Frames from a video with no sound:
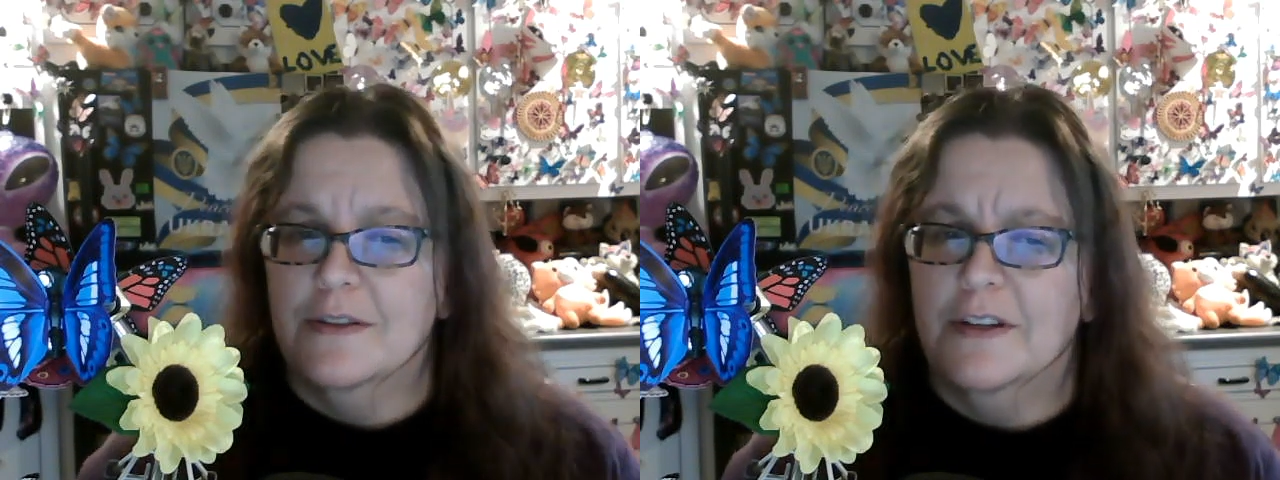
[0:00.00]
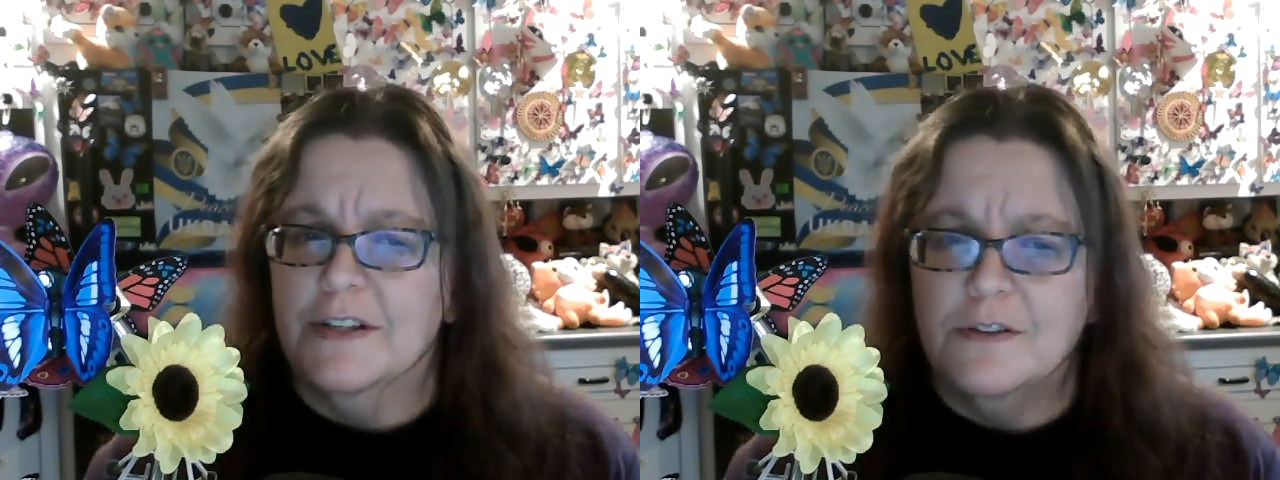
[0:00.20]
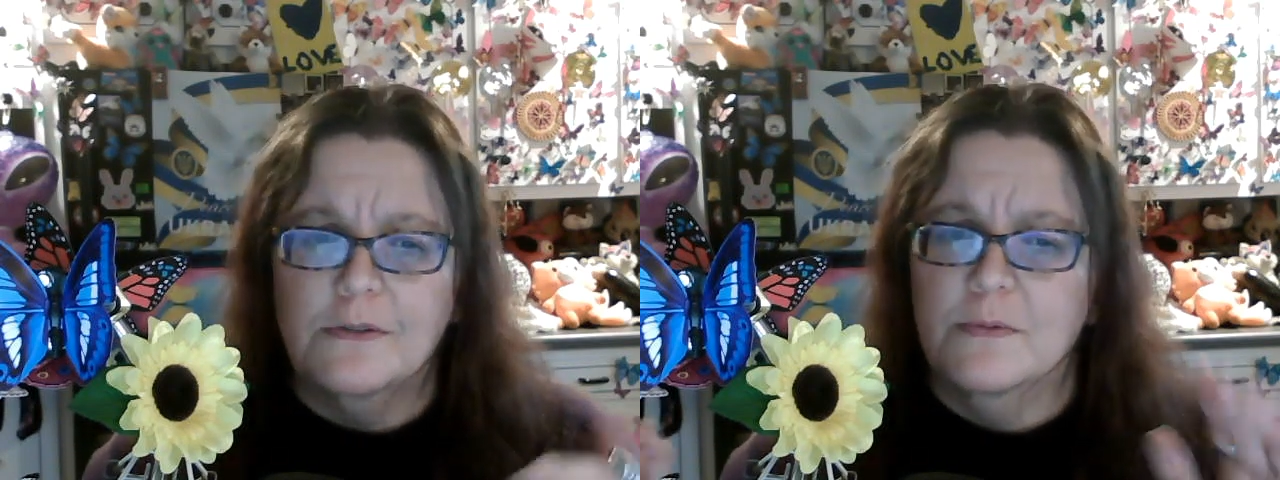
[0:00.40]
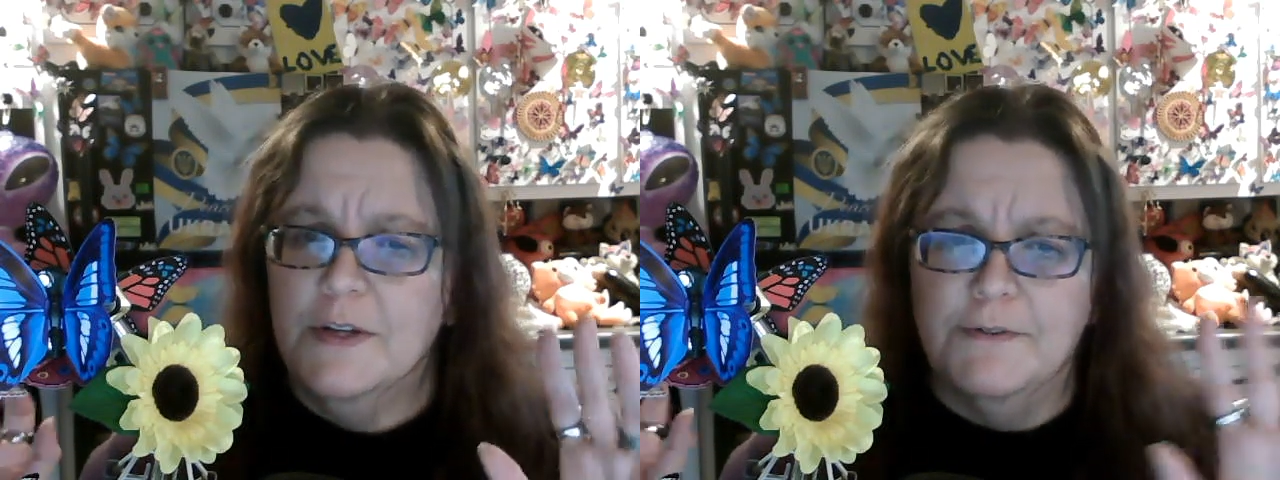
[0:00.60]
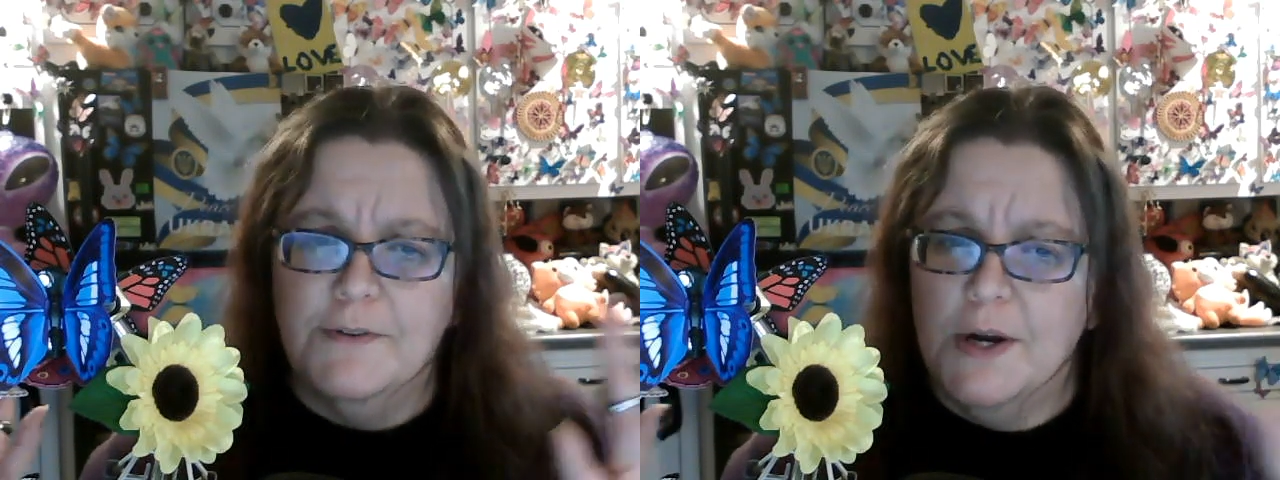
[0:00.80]
like, oh,
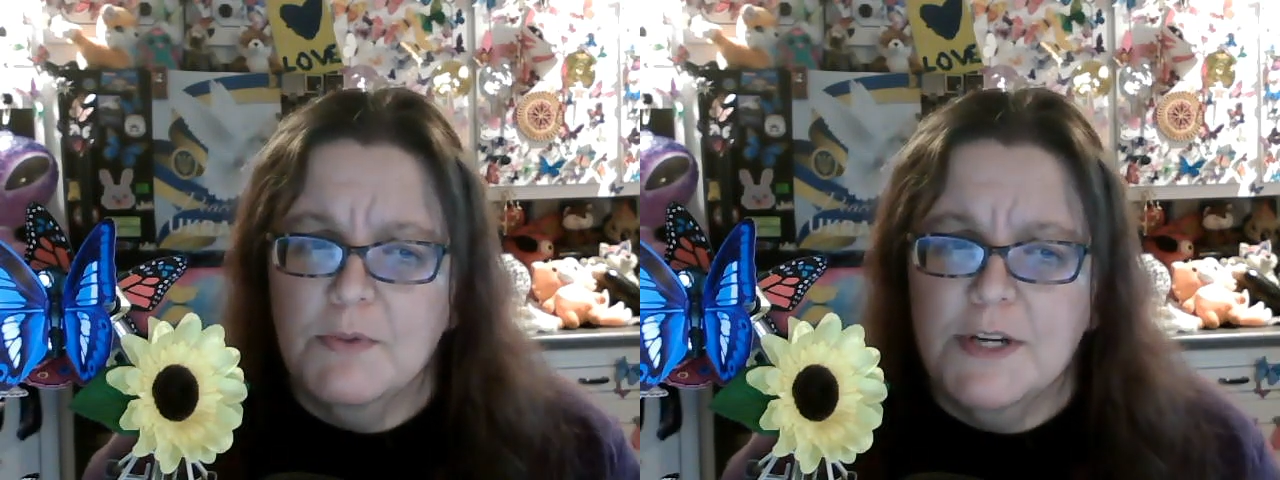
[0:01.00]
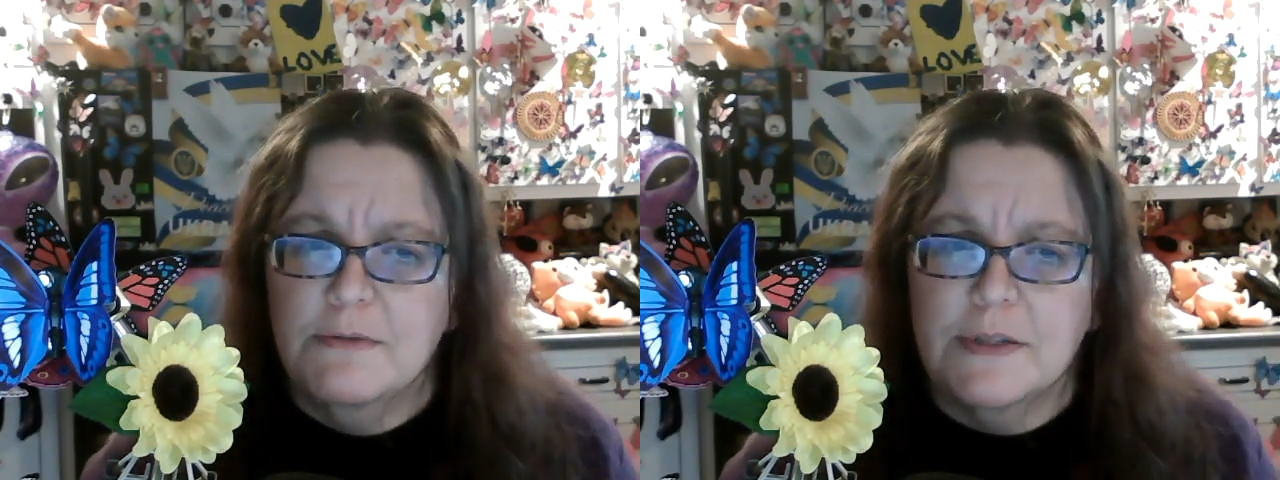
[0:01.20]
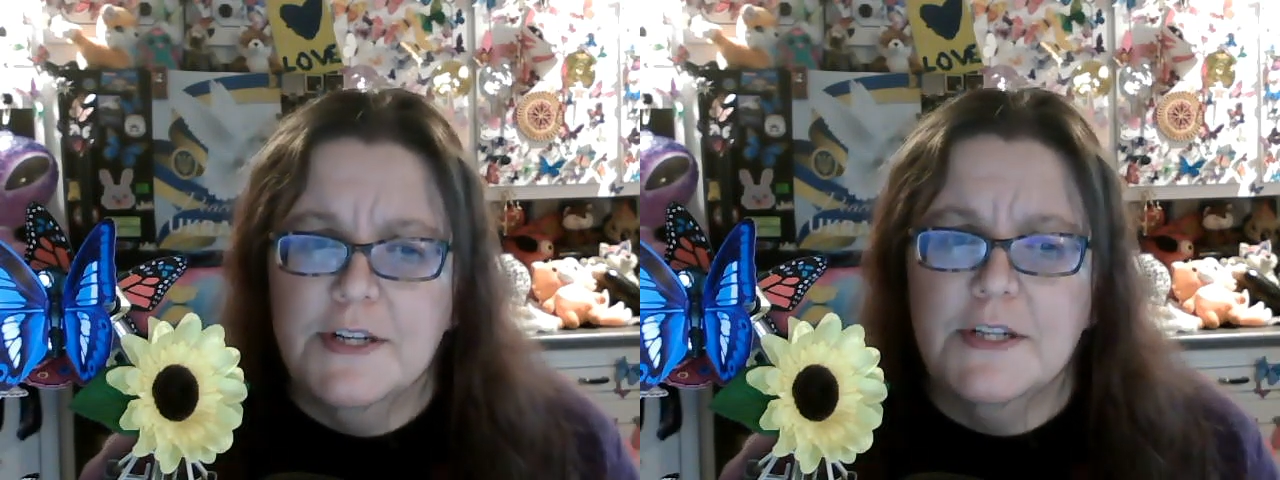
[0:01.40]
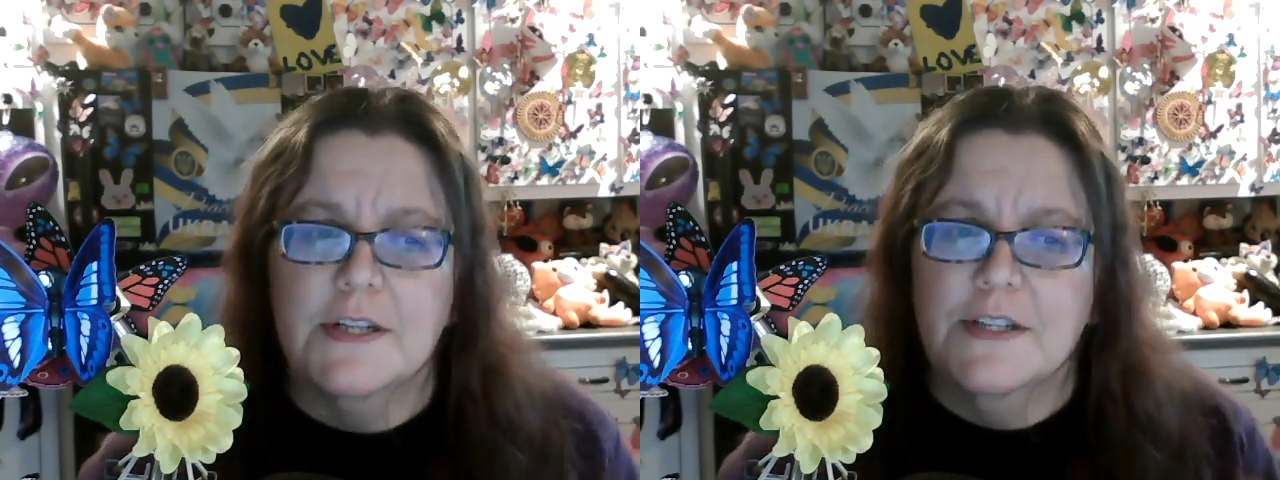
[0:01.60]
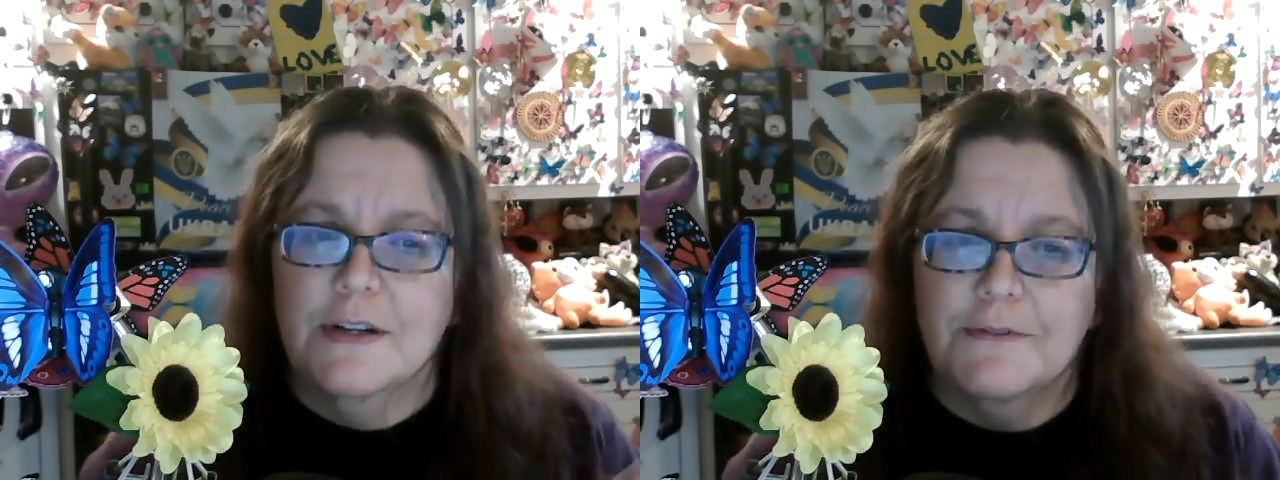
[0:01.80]
if I went and played,
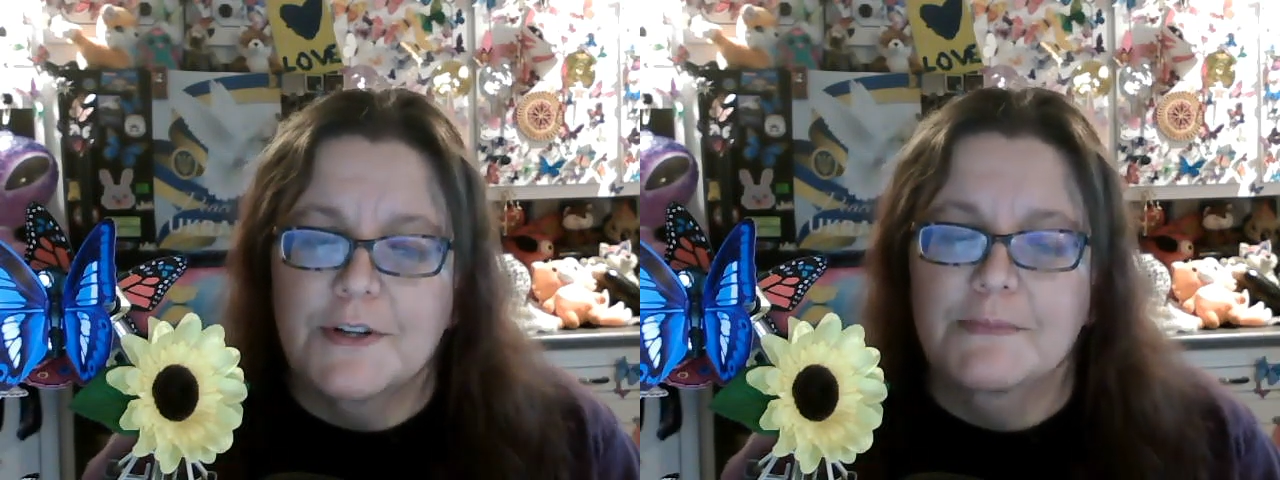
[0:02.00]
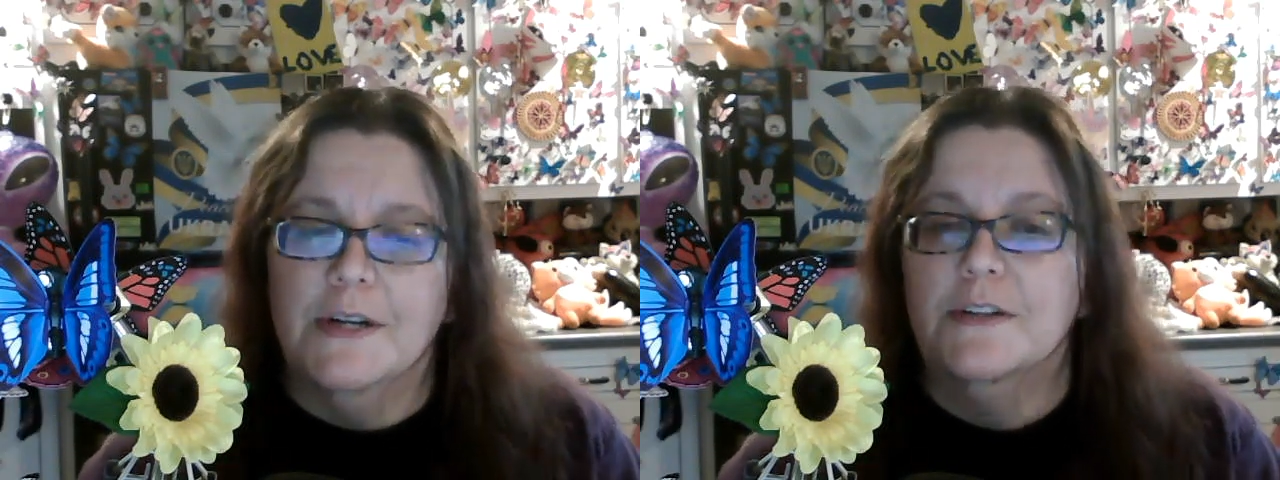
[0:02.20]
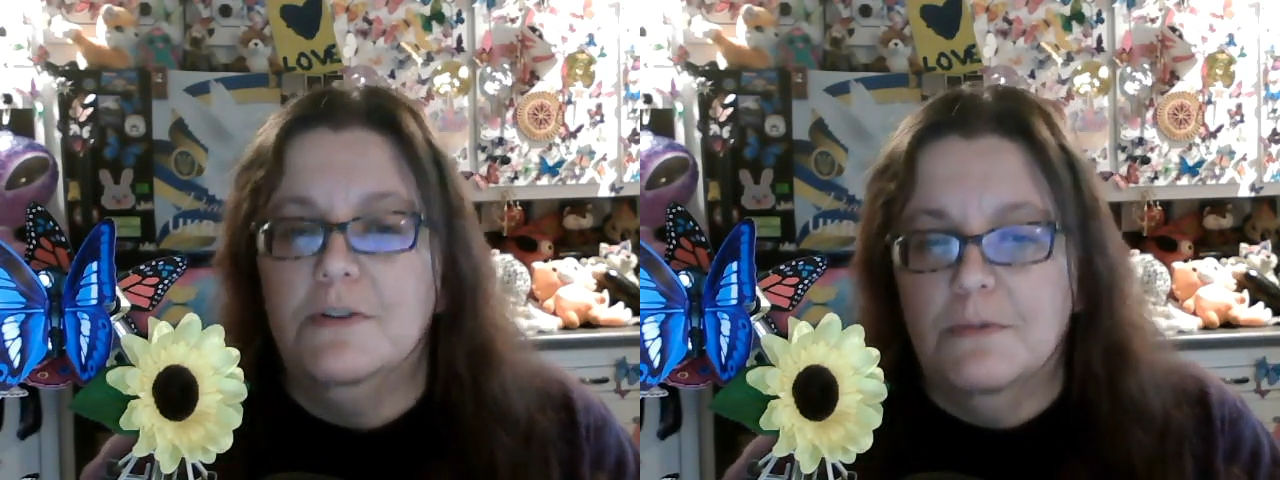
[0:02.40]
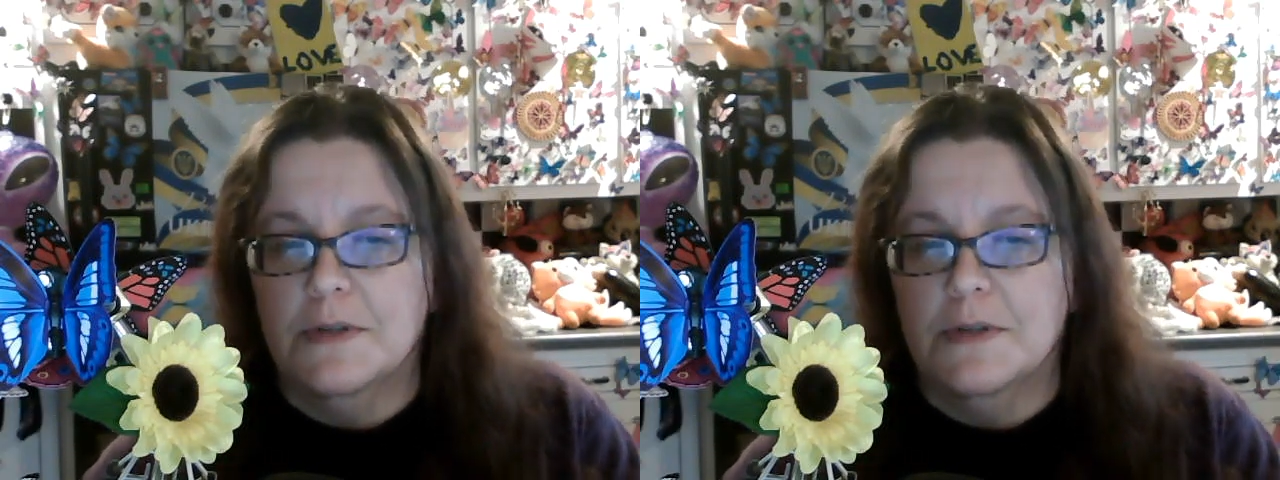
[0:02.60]
I'd never come back. You